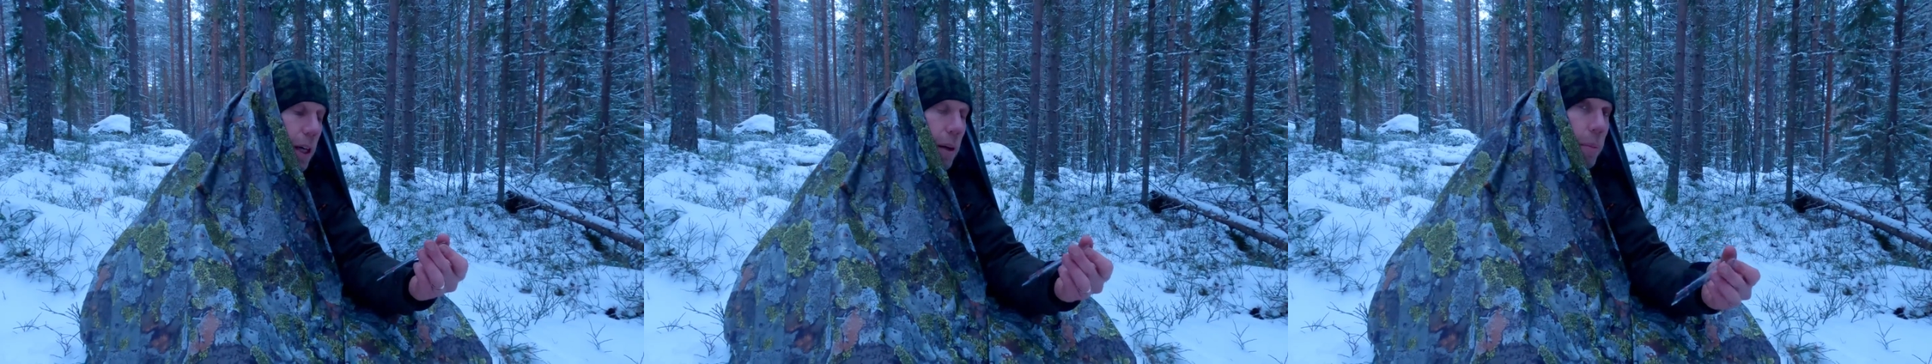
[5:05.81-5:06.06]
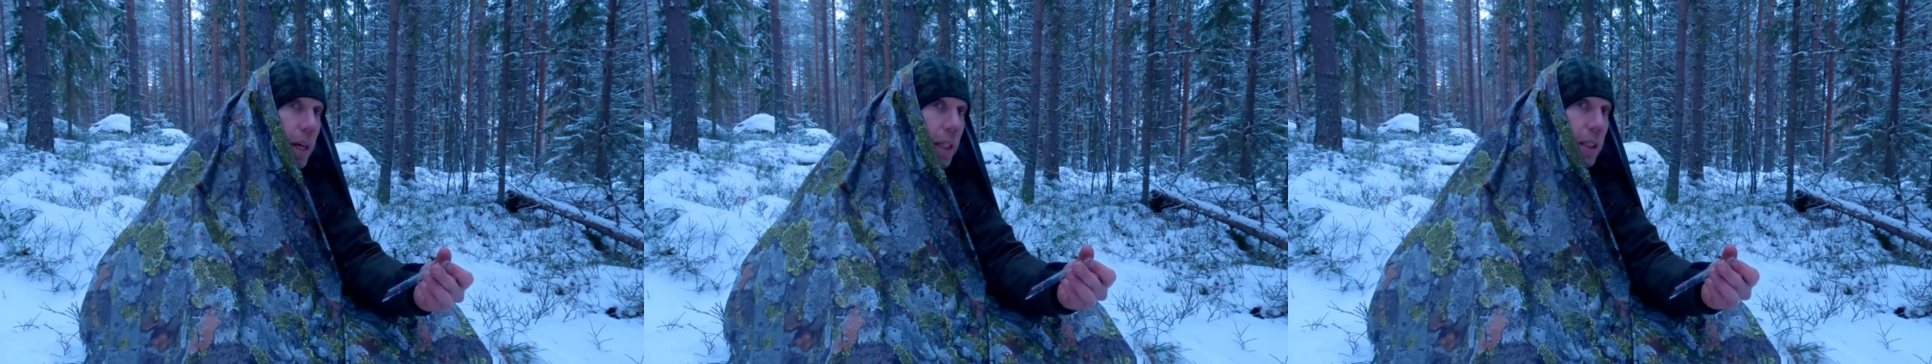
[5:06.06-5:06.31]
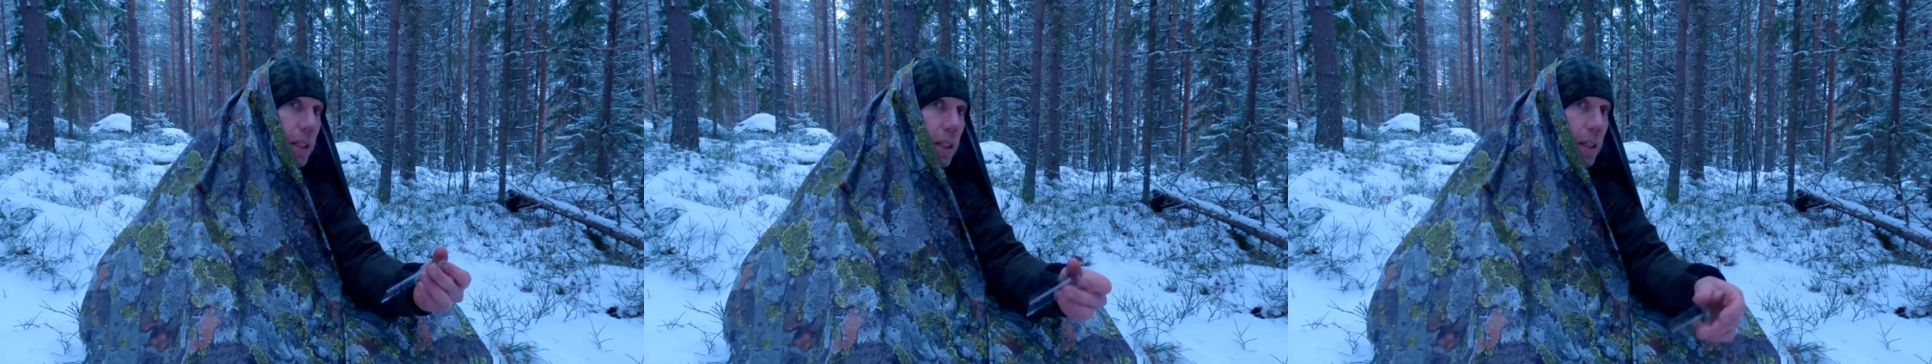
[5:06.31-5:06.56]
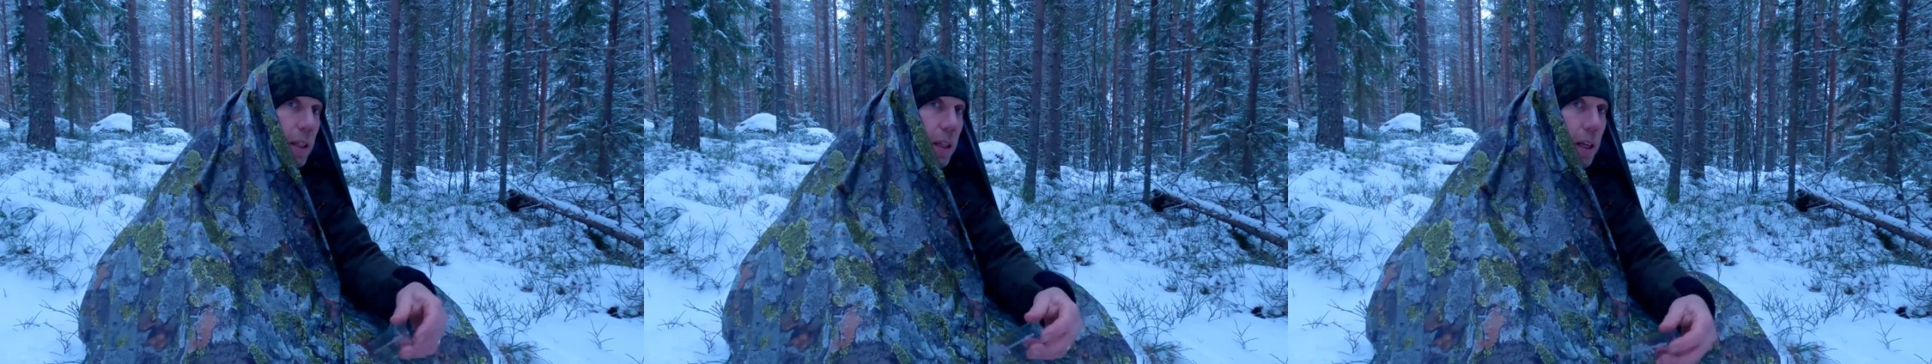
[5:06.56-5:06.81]

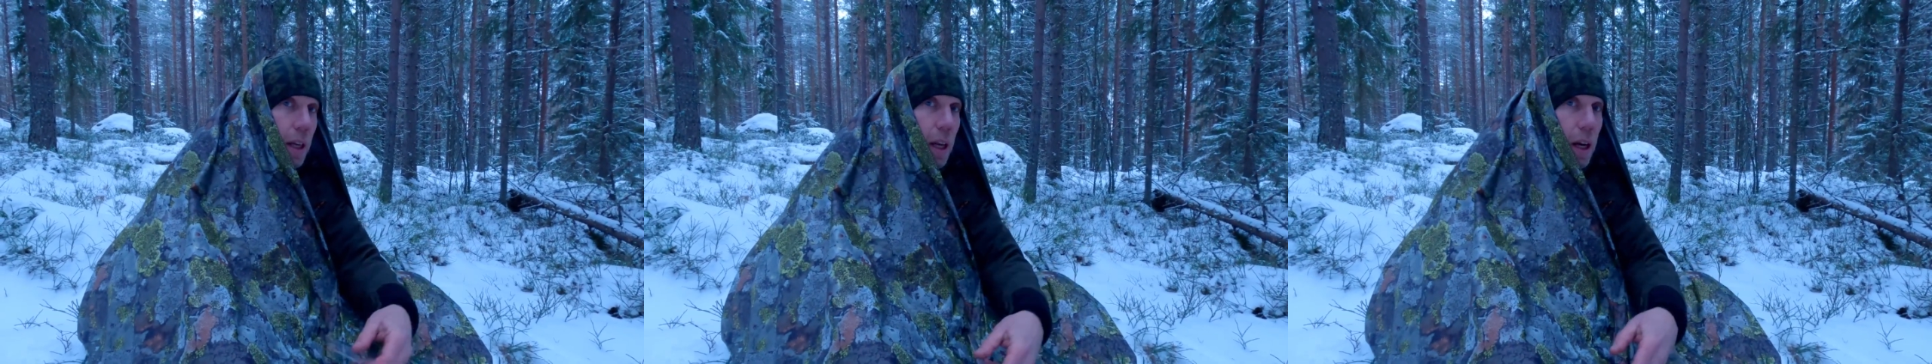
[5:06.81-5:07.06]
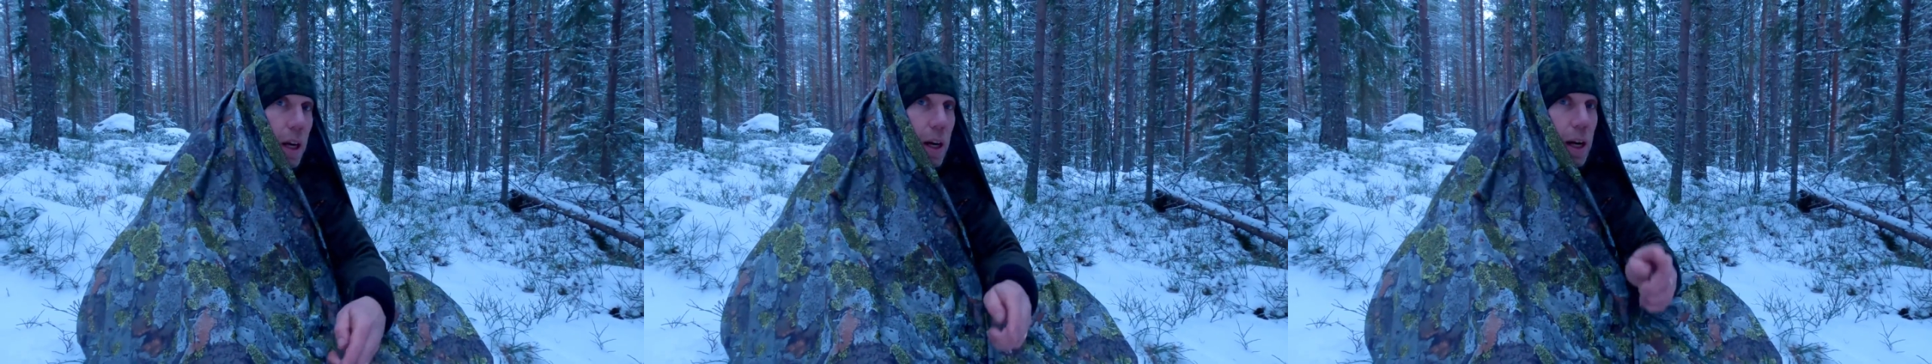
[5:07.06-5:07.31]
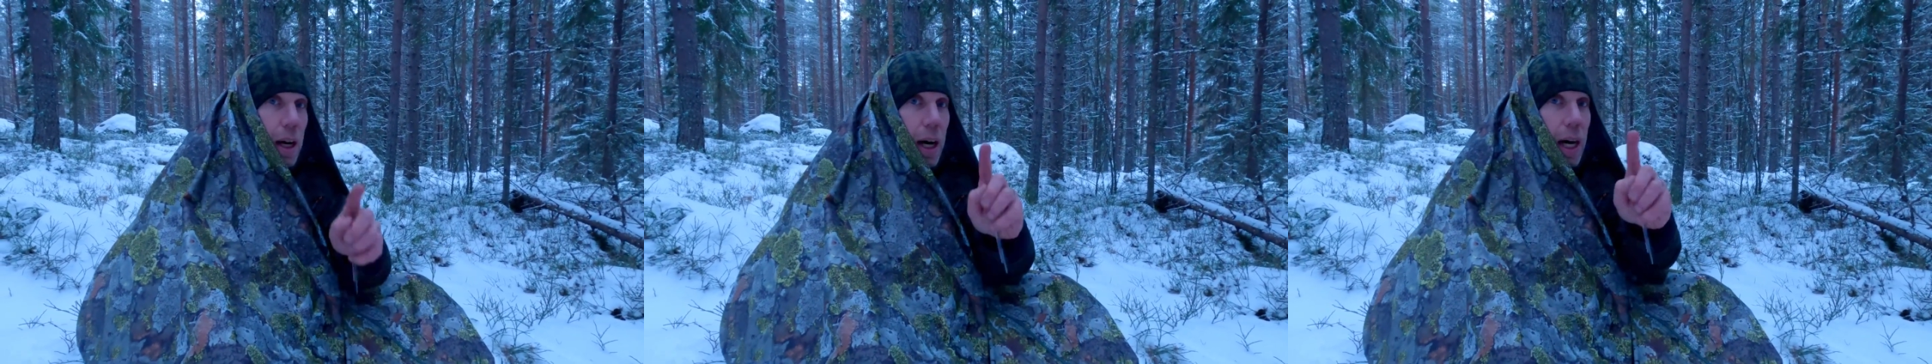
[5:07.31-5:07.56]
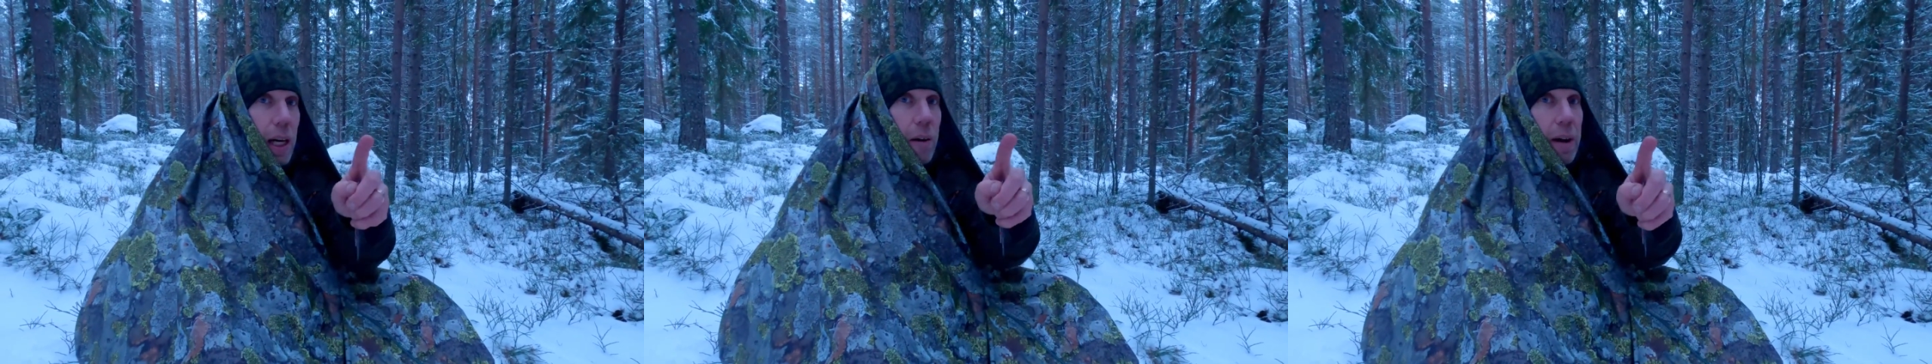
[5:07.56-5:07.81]
Amazing.
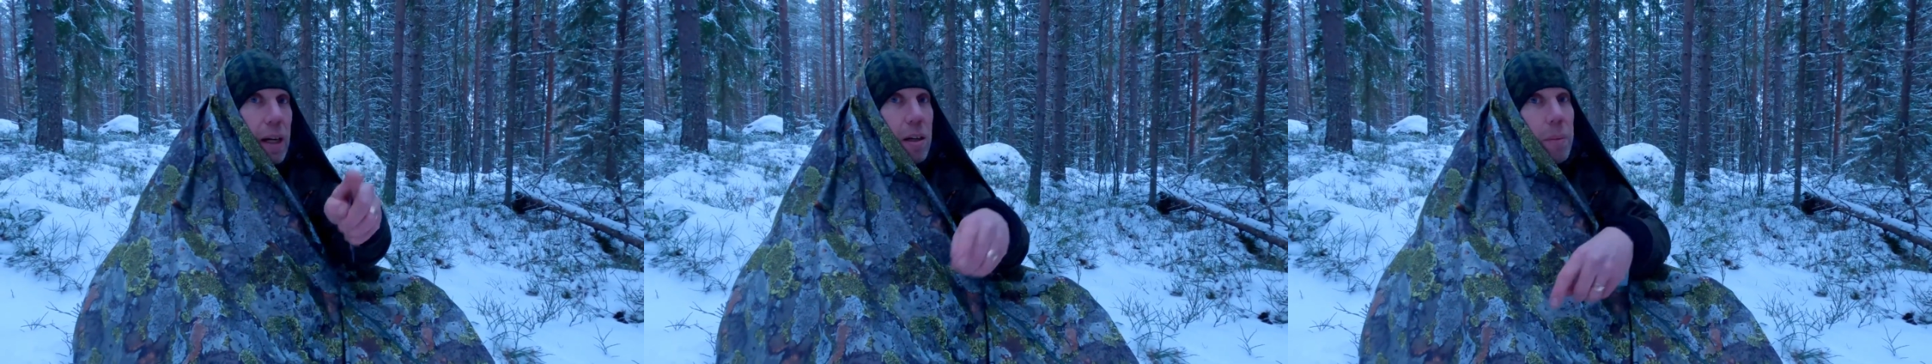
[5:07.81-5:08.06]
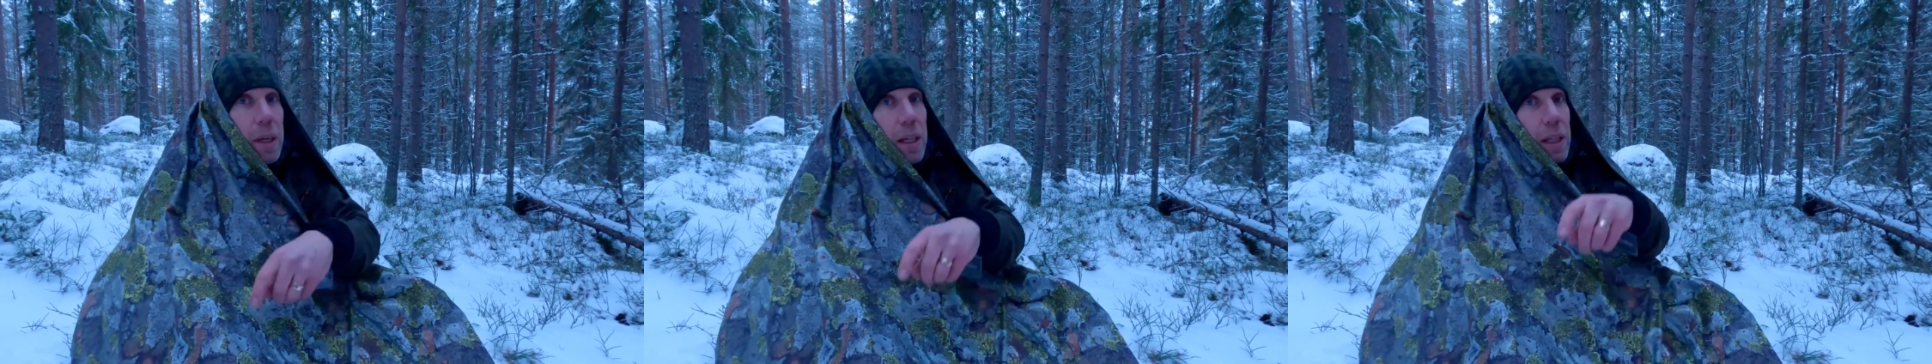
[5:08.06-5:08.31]
Highly recommend